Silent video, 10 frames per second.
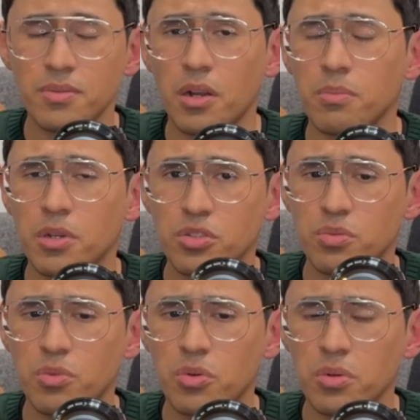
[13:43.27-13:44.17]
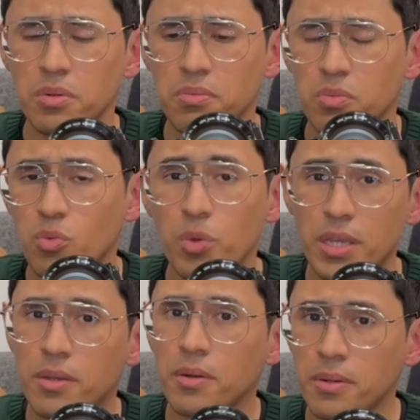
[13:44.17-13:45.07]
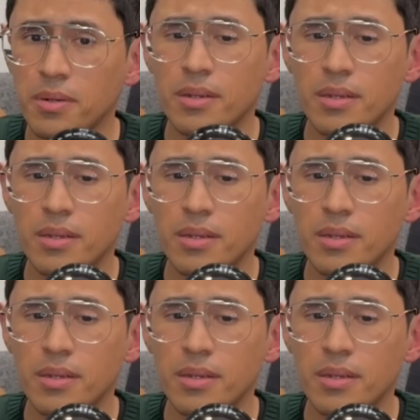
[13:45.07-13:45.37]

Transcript: are much more weaker.